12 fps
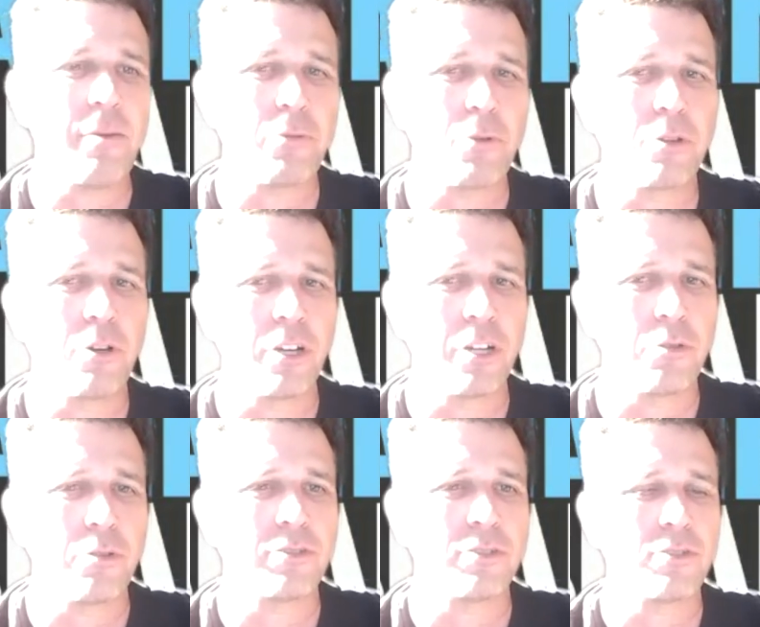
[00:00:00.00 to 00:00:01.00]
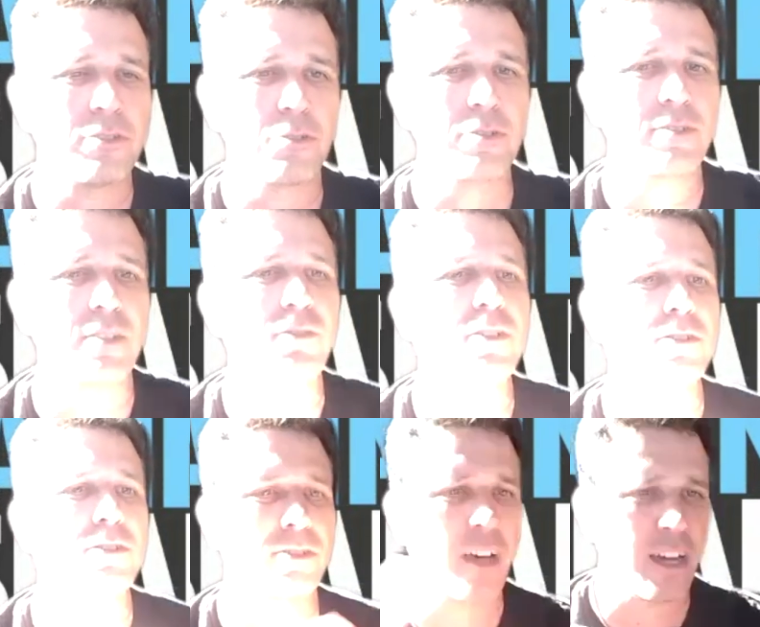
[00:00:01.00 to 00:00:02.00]
It was going to the civil
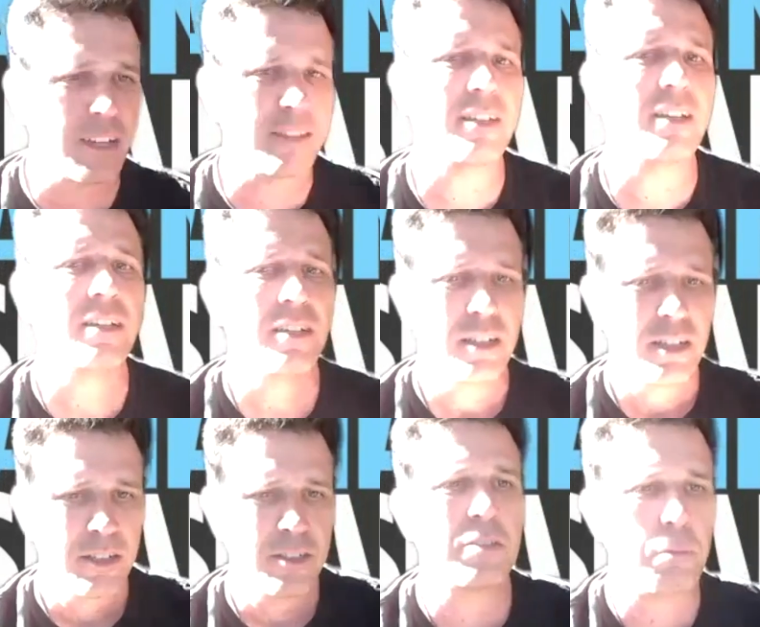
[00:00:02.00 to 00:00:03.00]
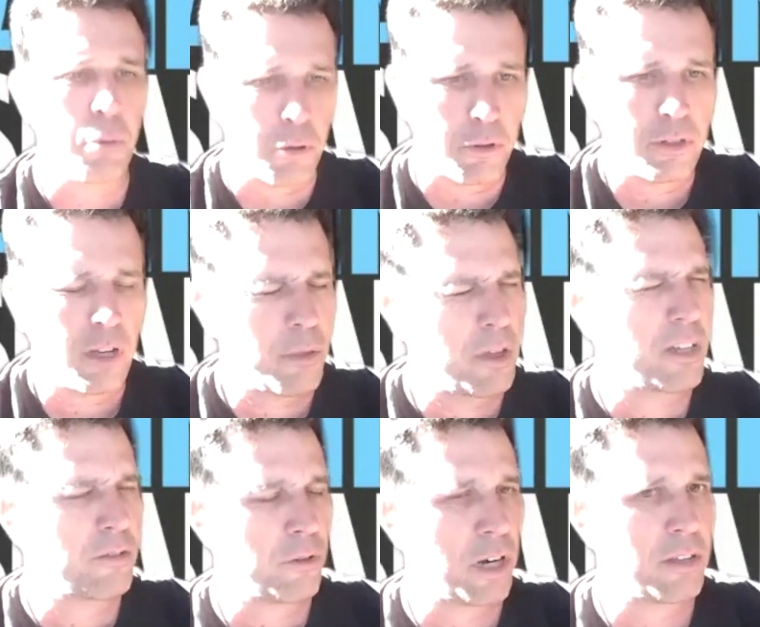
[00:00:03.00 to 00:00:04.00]
society support. I think
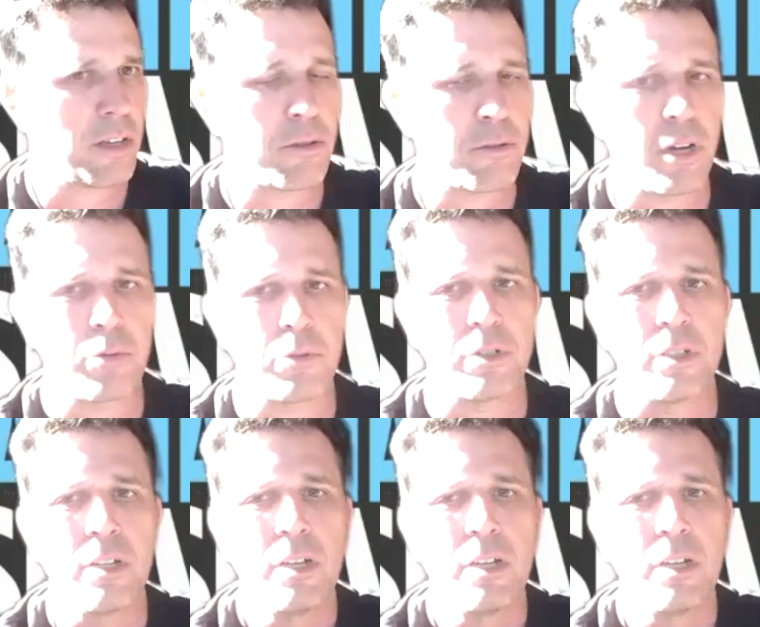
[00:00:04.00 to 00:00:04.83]
it's right. It's the right word.